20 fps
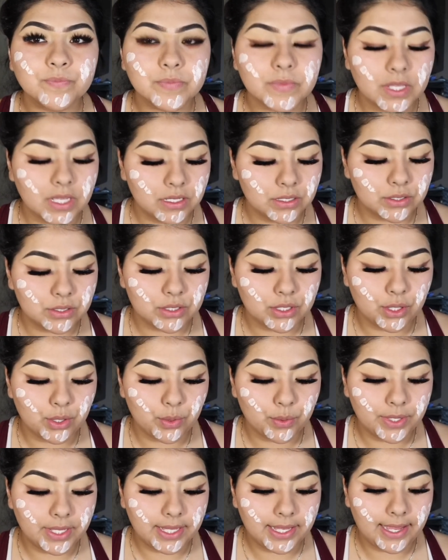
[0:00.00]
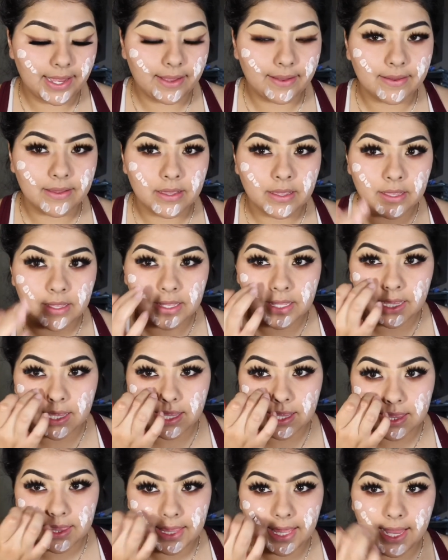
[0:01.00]
So yeah,
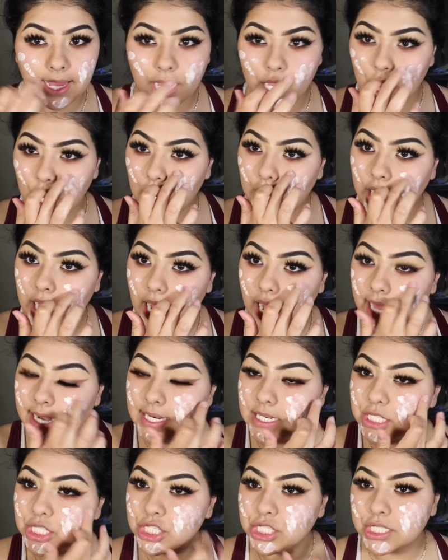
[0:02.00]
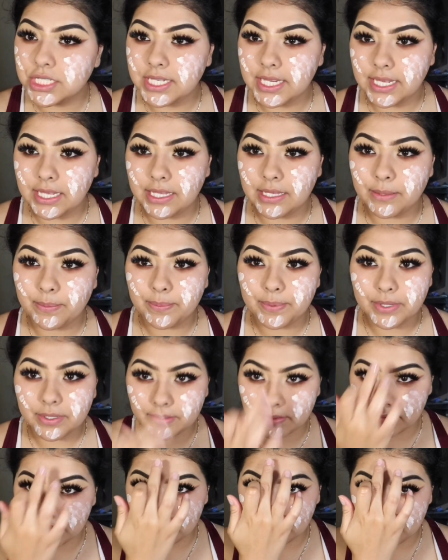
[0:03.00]
thank God it's cheap.
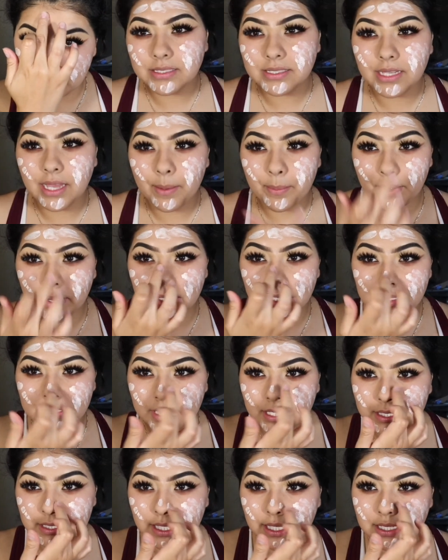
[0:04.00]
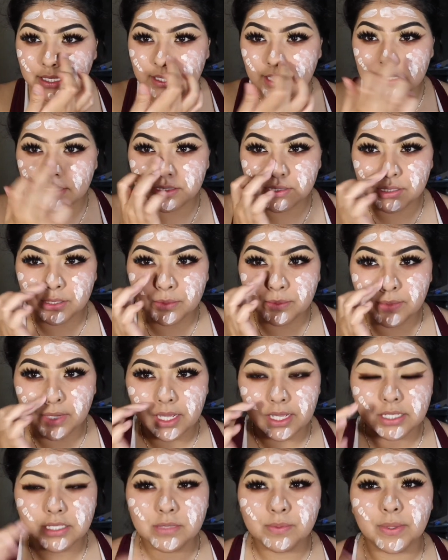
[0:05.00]
So I probably think like that's too
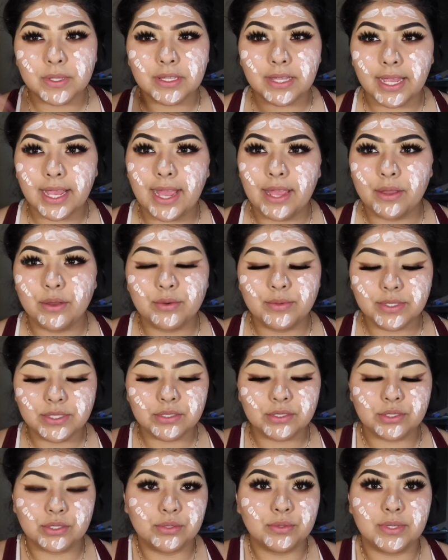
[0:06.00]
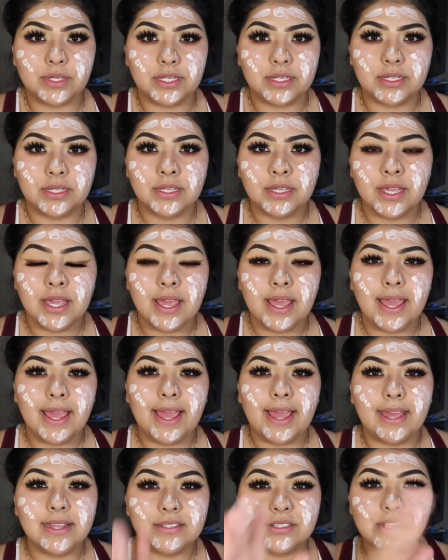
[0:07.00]
much, but like I always do it.
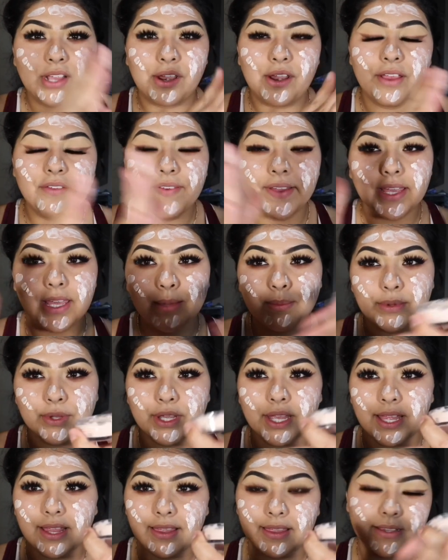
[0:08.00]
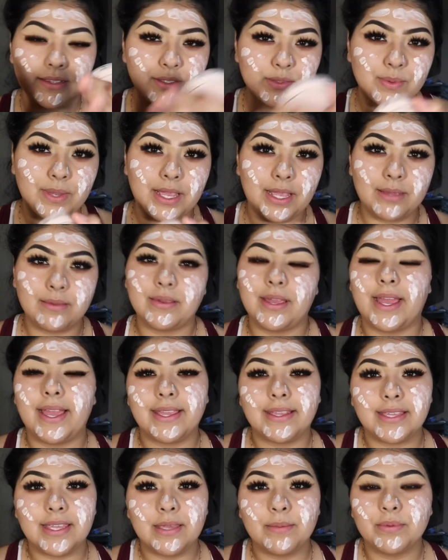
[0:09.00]
And sorry if I keep looking this way,
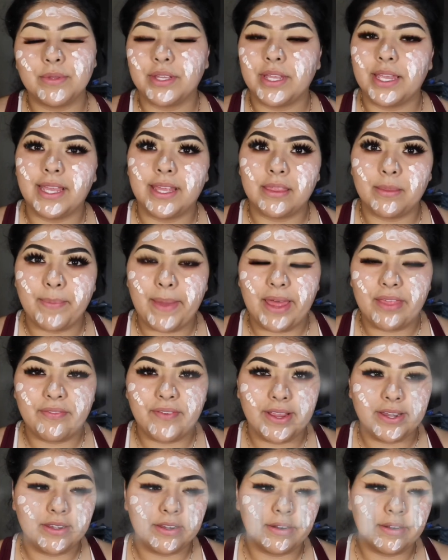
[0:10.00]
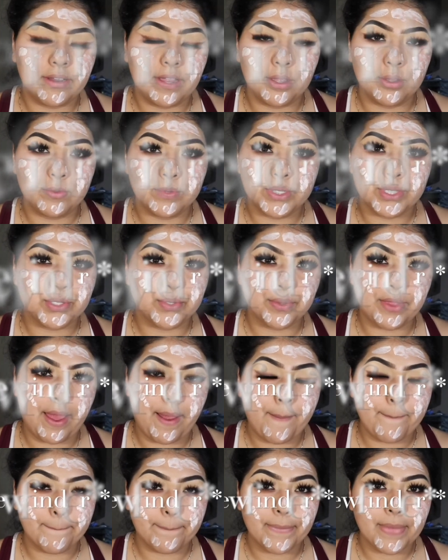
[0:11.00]
I keep looking at the Pathfinder. I always do that.
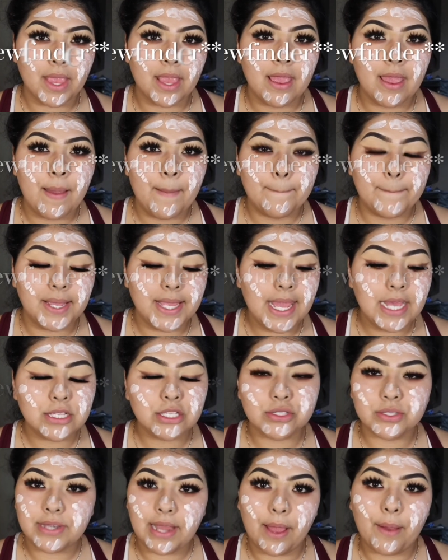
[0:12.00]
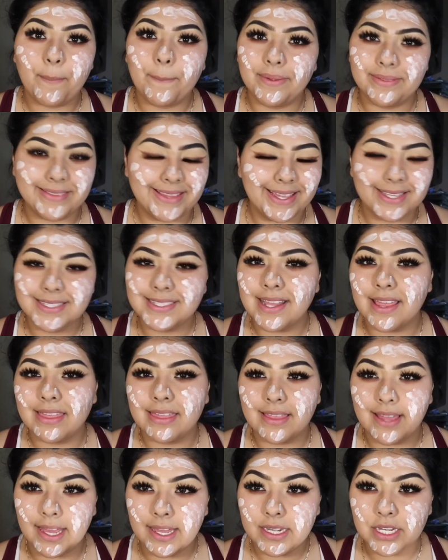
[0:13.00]
But yeah, so now blend
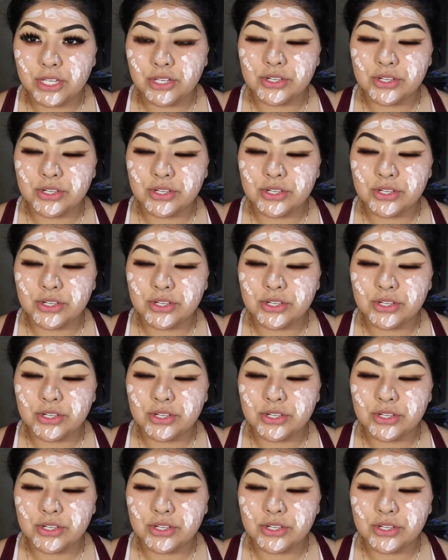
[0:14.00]
that in your